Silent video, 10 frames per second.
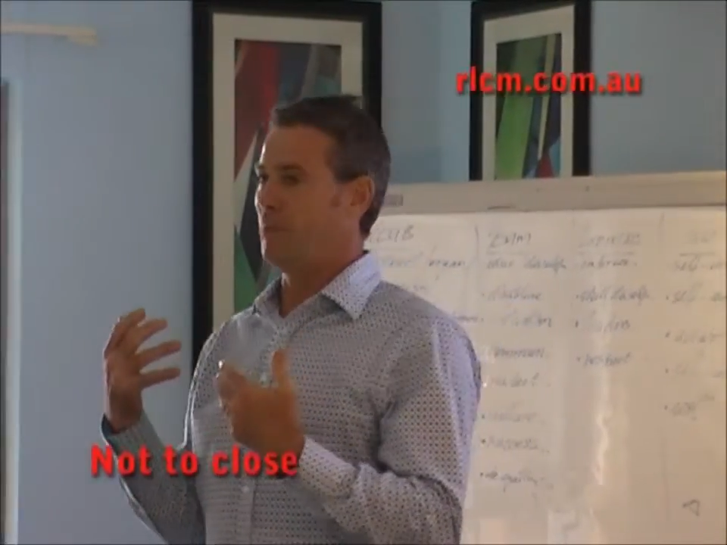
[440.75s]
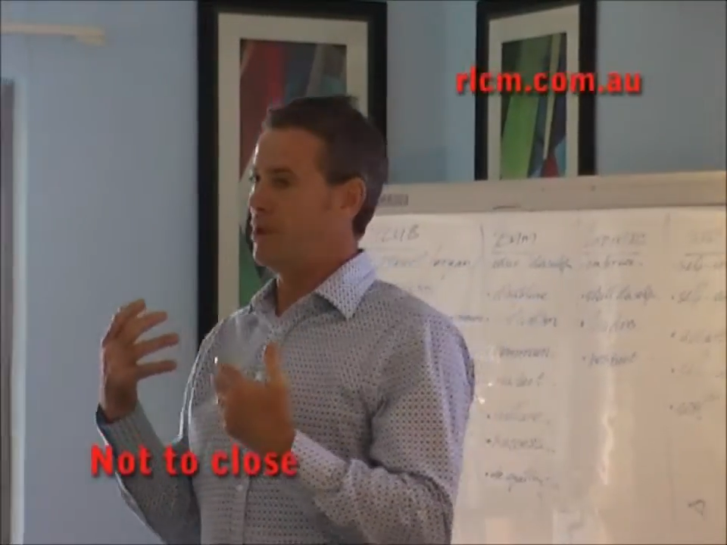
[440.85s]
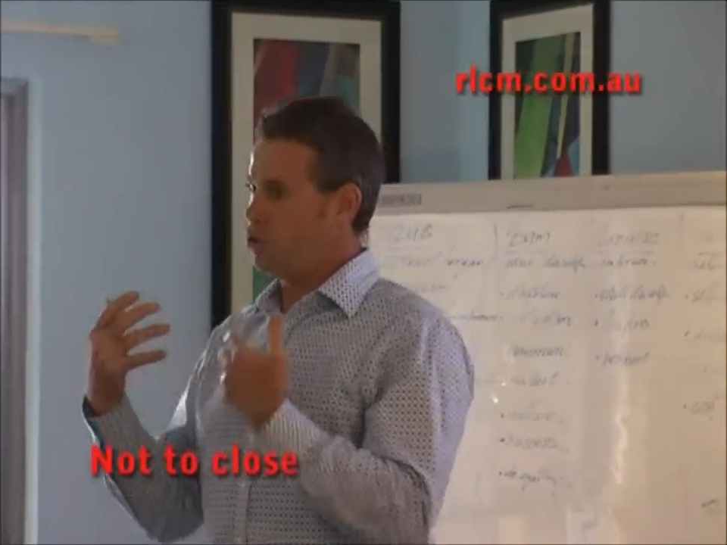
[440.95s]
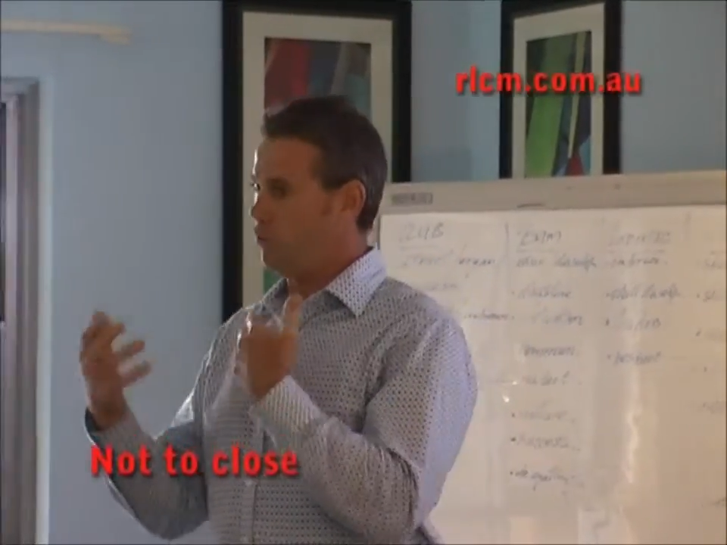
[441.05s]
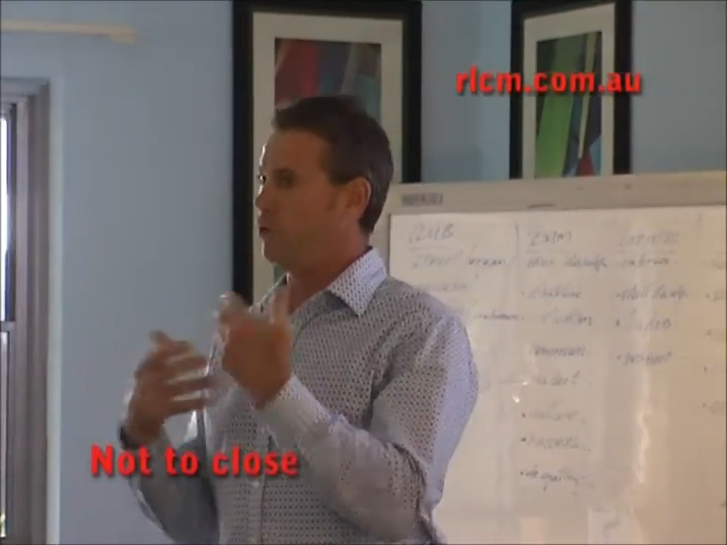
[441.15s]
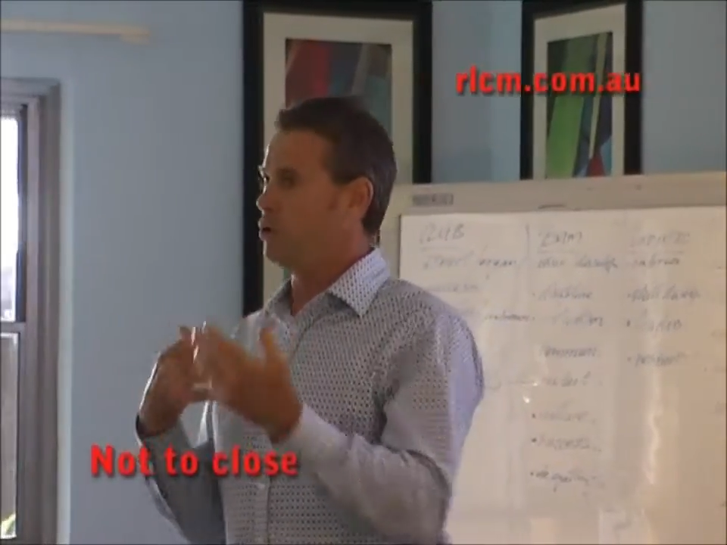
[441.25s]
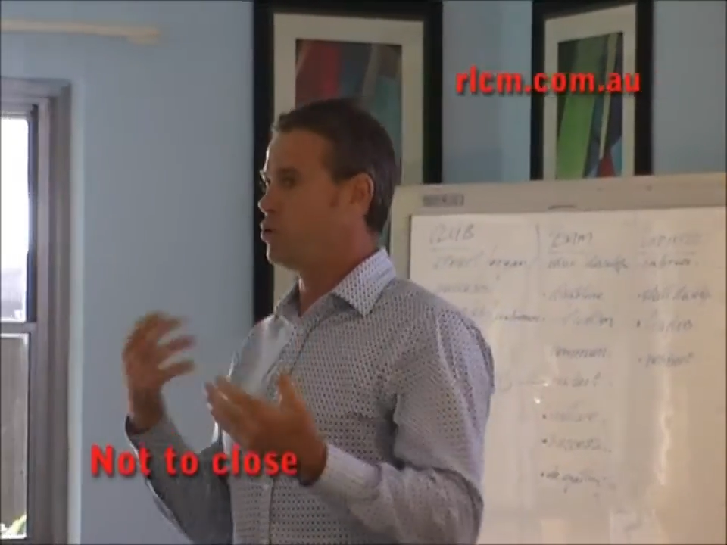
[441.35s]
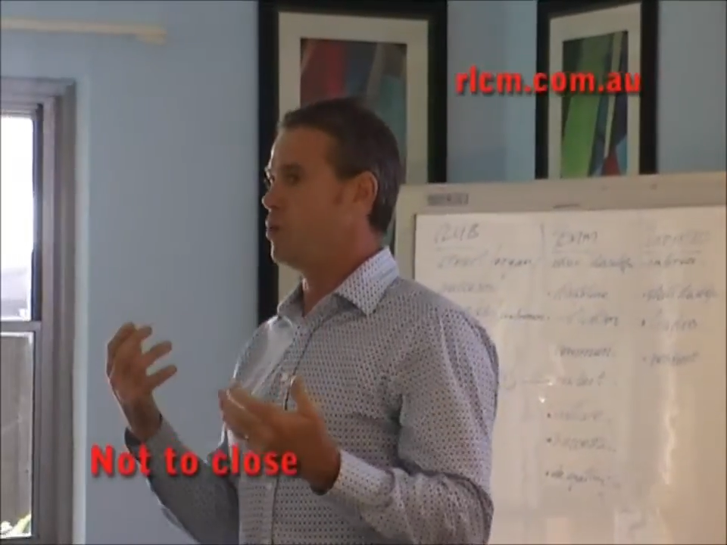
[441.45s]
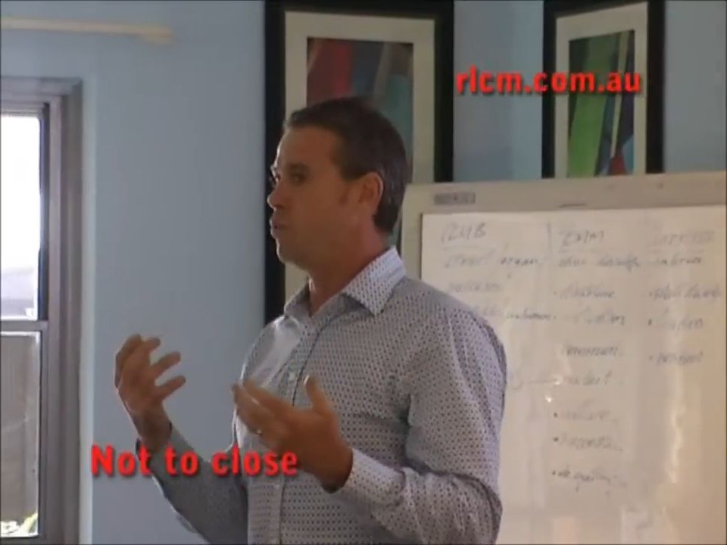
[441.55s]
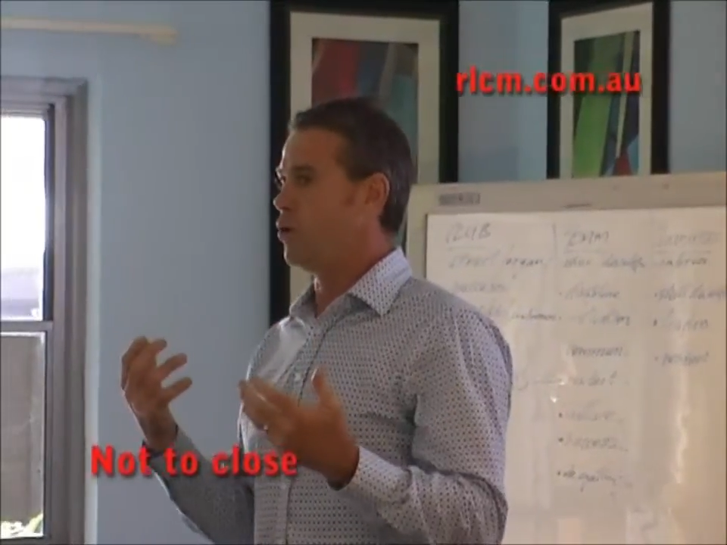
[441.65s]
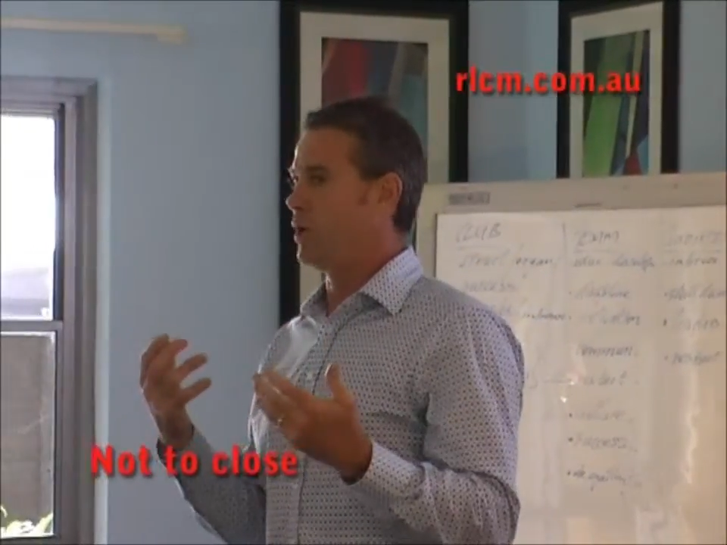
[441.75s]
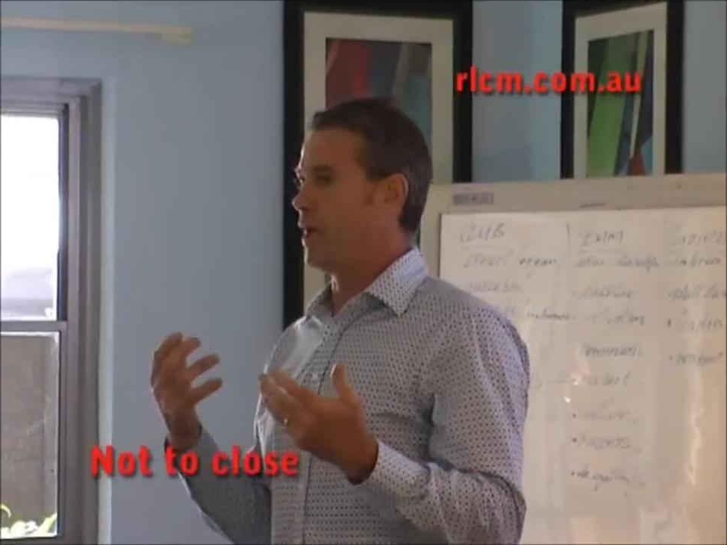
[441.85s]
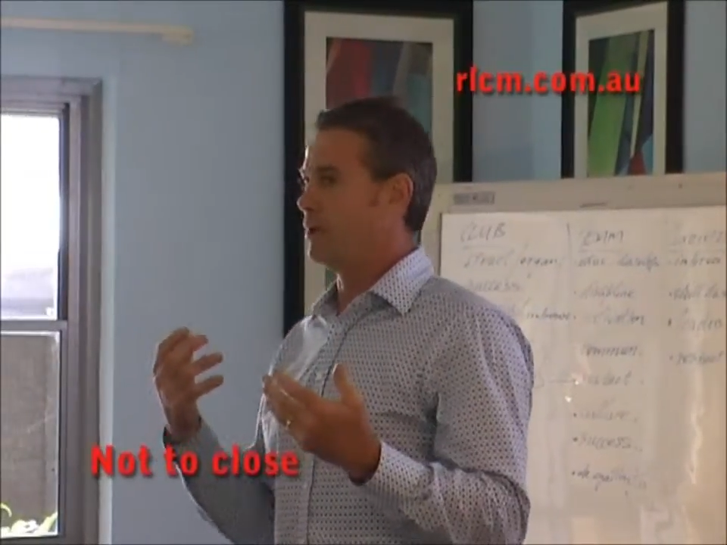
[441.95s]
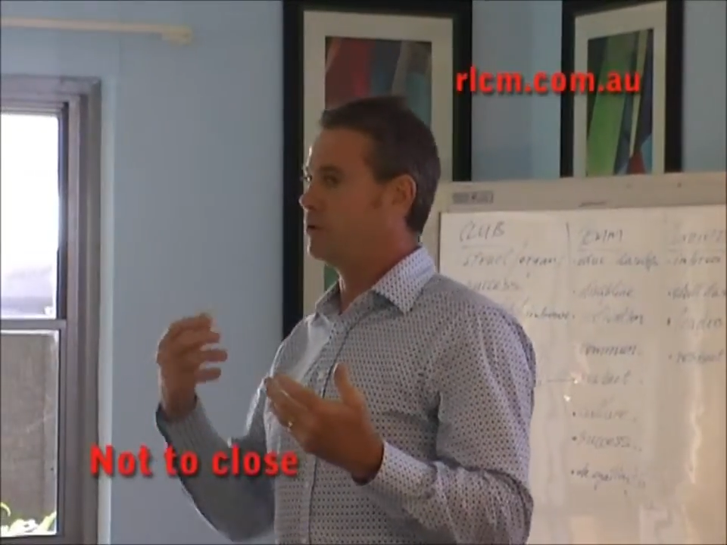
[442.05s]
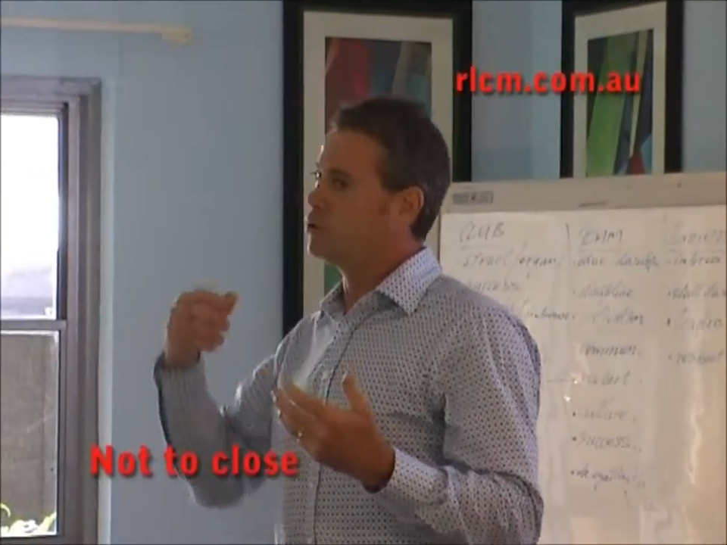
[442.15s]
And you've got to try and work out.